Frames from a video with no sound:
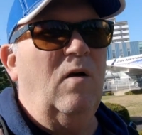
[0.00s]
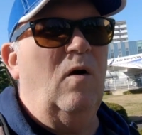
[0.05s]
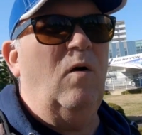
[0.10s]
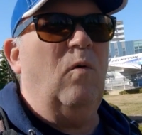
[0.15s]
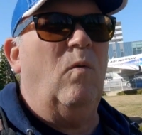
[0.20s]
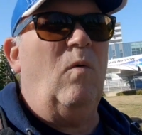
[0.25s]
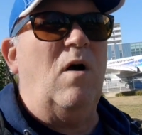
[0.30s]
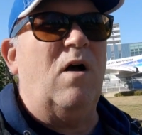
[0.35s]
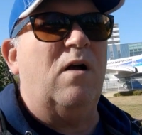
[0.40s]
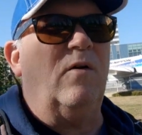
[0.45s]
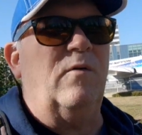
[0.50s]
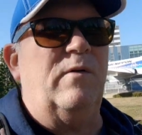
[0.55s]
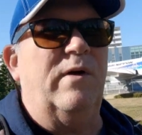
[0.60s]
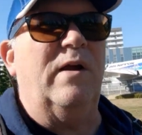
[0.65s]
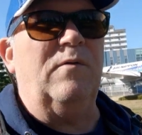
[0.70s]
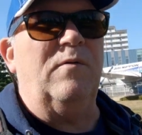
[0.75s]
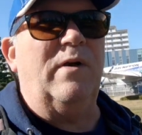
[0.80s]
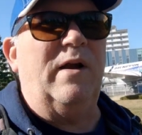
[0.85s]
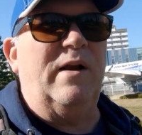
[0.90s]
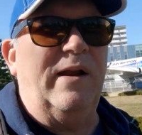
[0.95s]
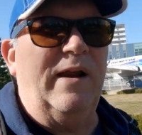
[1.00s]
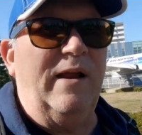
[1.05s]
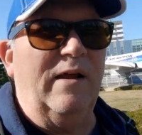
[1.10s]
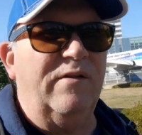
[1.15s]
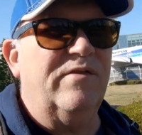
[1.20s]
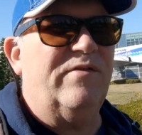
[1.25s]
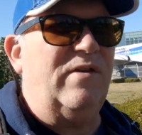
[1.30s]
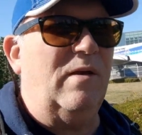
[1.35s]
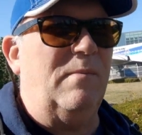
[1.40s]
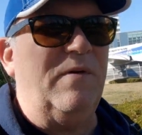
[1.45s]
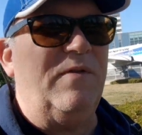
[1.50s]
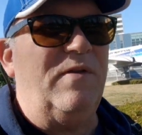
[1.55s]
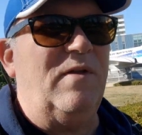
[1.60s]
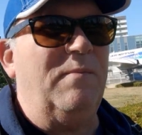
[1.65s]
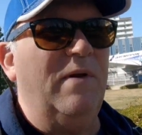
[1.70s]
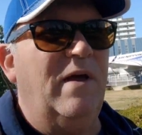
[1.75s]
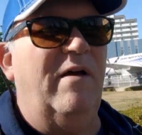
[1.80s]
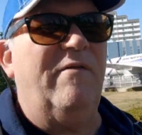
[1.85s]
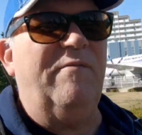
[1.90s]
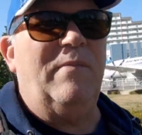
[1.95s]
walk around right now. Some of
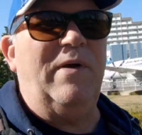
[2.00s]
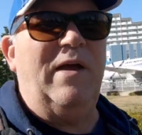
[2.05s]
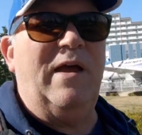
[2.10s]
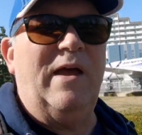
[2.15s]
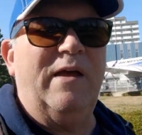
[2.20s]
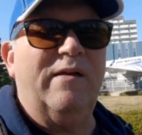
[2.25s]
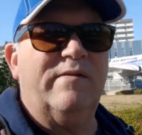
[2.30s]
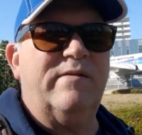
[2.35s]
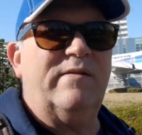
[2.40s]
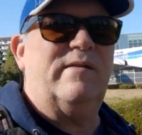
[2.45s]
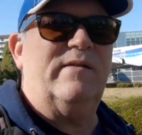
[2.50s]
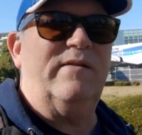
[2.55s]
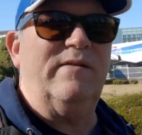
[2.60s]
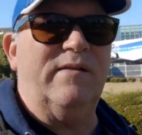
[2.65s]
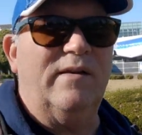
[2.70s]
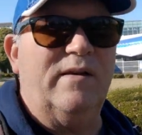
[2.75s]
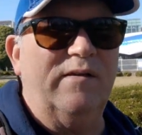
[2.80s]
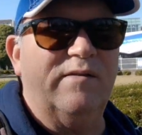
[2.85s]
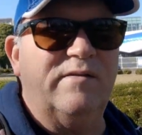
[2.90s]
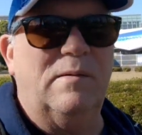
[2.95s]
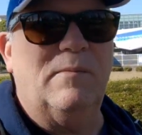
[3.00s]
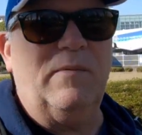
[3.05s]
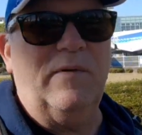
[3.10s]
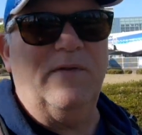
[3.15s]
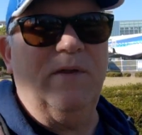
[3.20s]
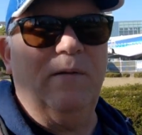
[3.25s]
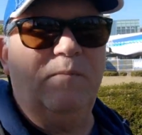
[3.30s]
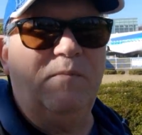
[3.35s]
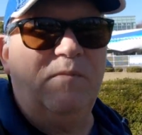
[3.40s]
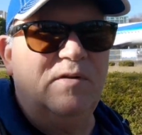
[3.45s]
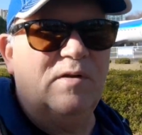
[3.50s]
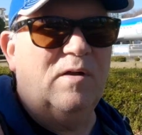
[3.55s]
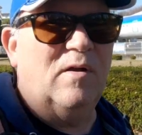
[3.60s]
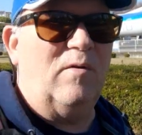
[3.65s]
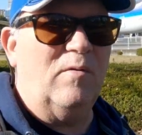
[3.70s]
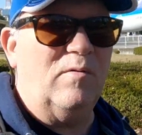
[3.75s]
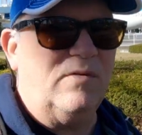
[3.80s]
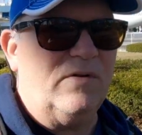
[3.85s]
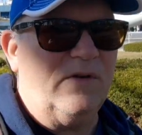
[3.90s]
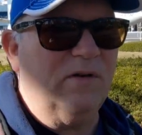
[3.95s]
them have masks, some of them
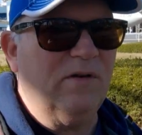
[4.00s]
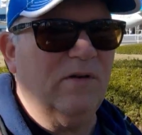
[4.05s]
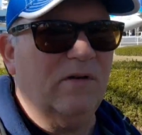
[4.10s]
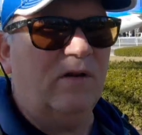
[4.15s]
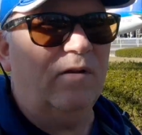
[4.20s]
don't.